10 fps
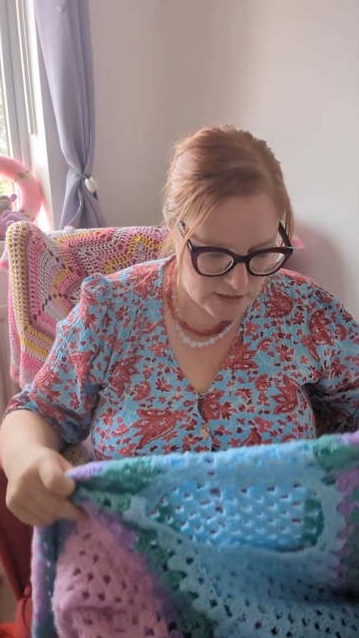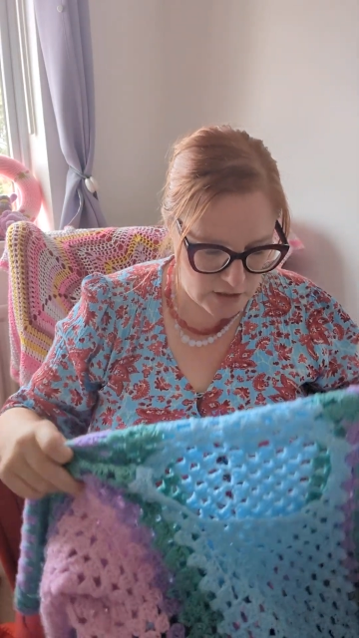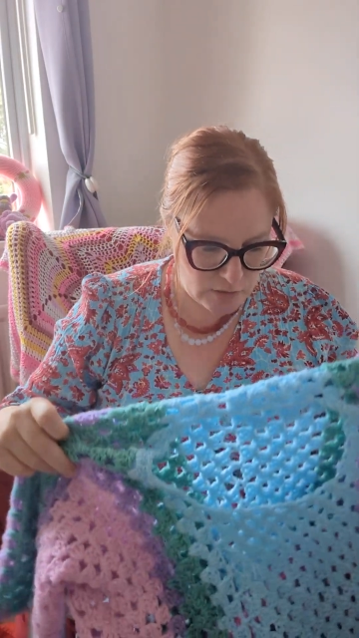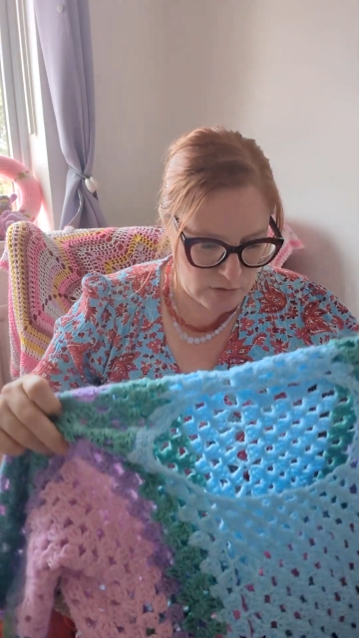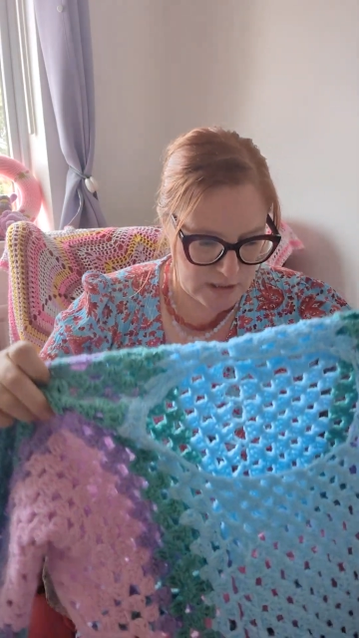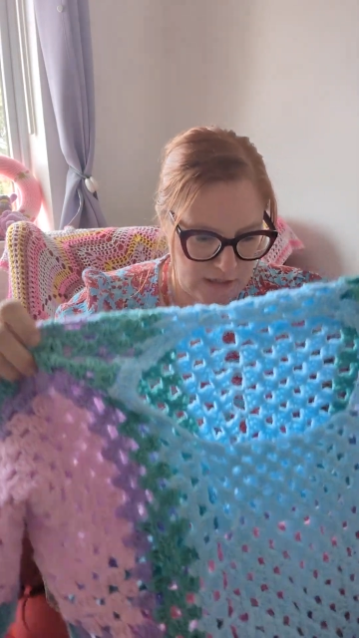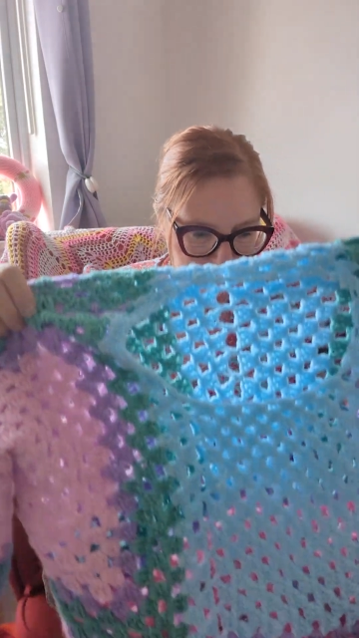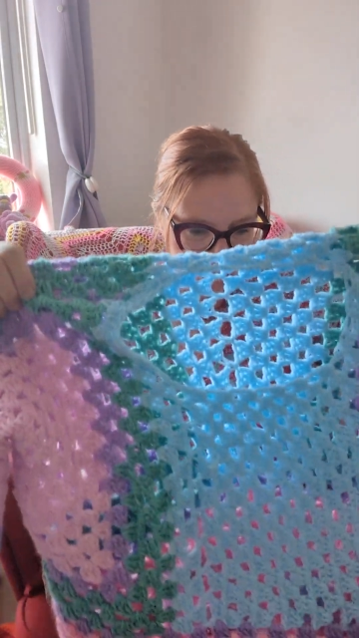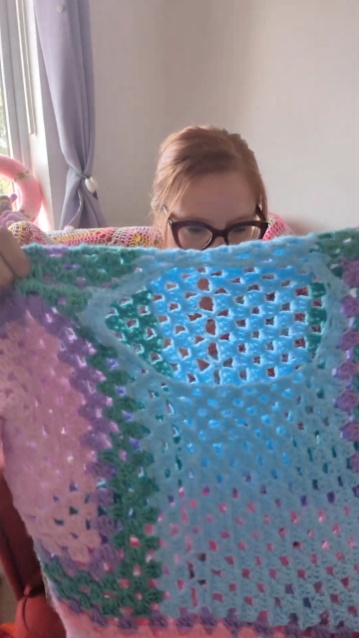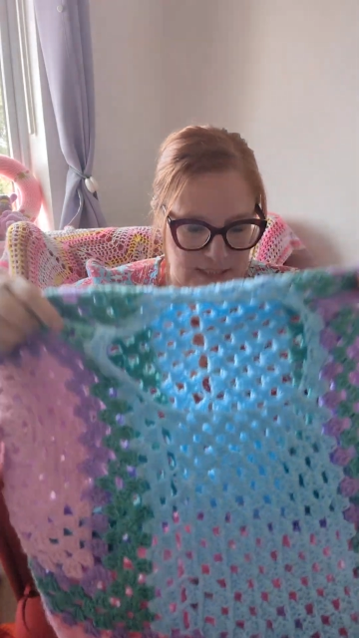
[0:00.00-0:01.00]
So the
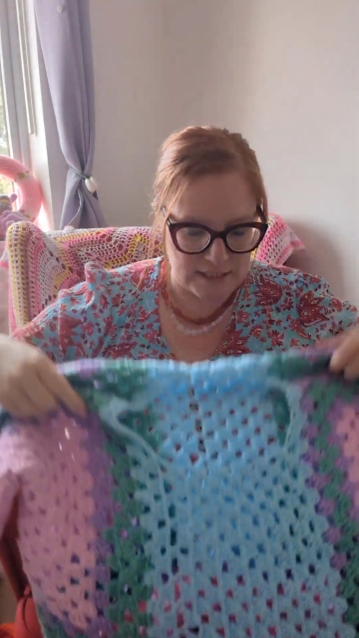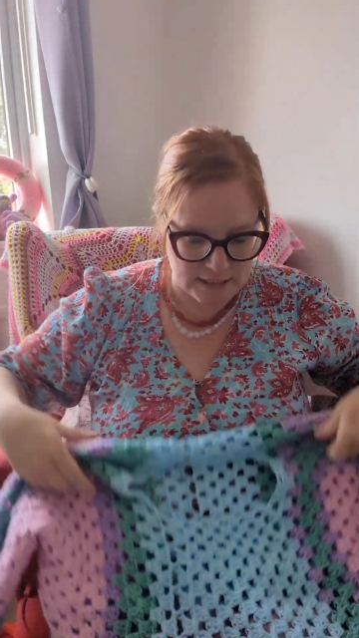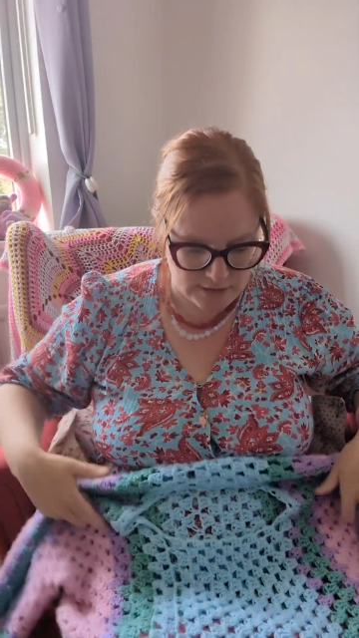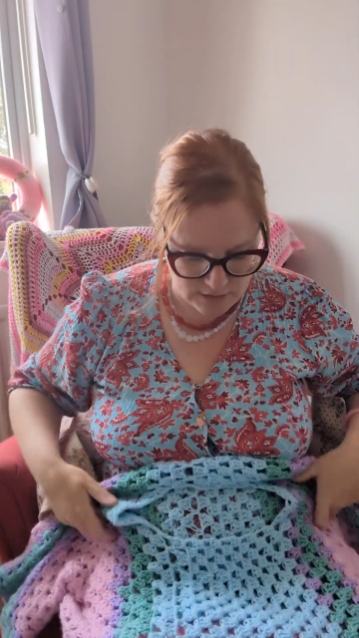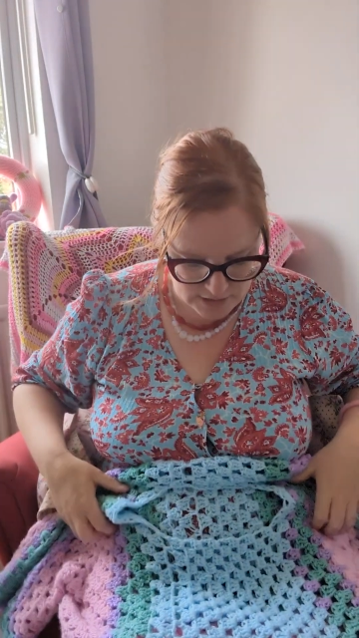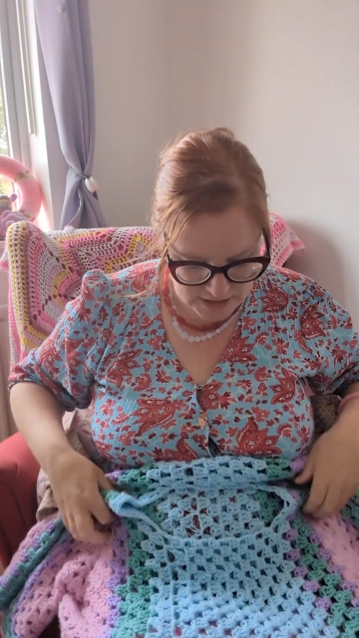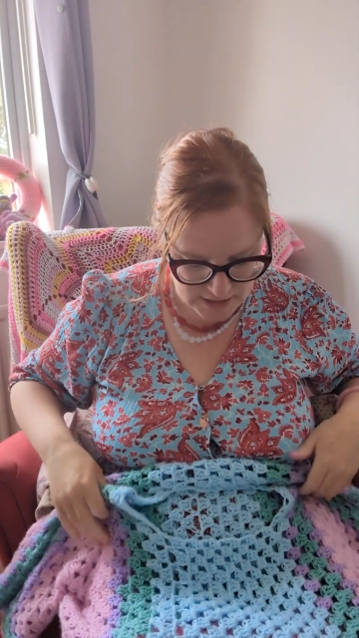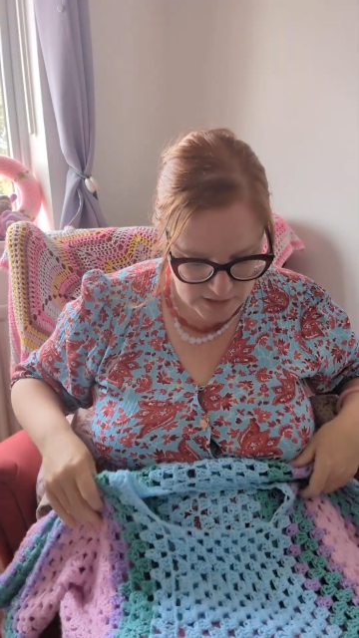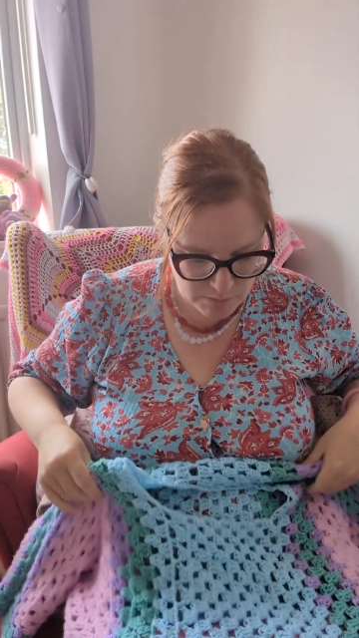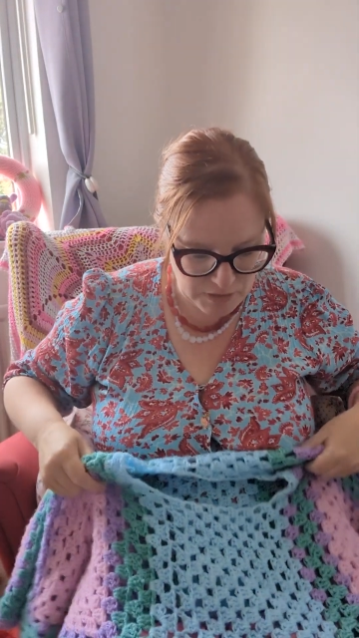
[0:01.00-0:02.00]
other thing I did, and I did
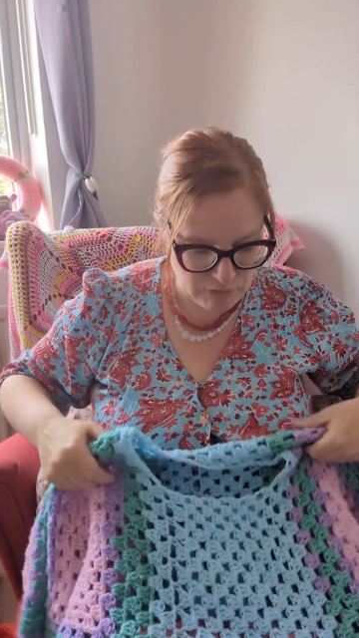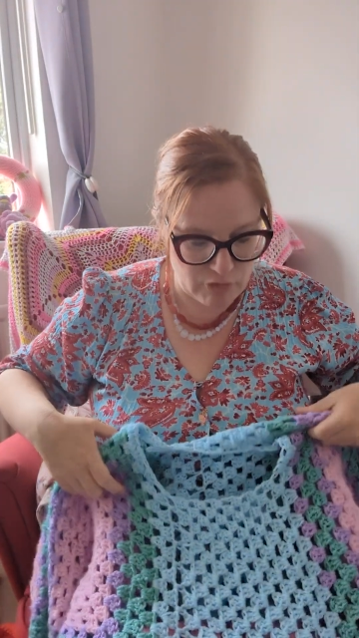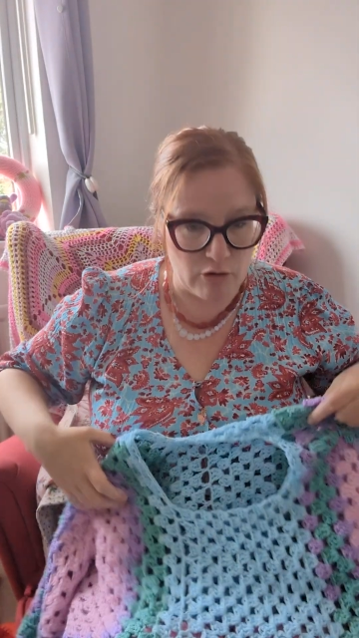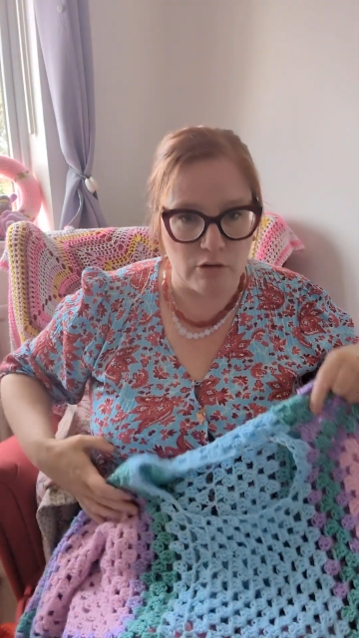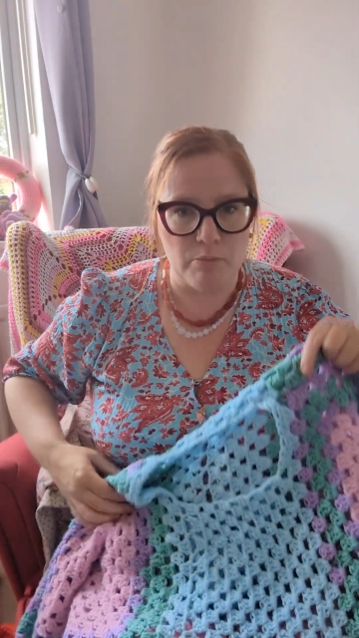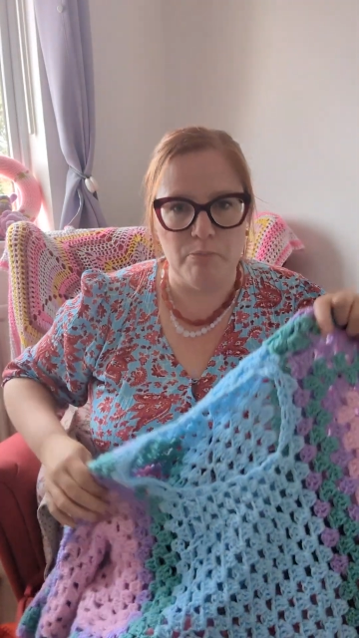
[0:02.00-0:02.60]
this a bit wrong,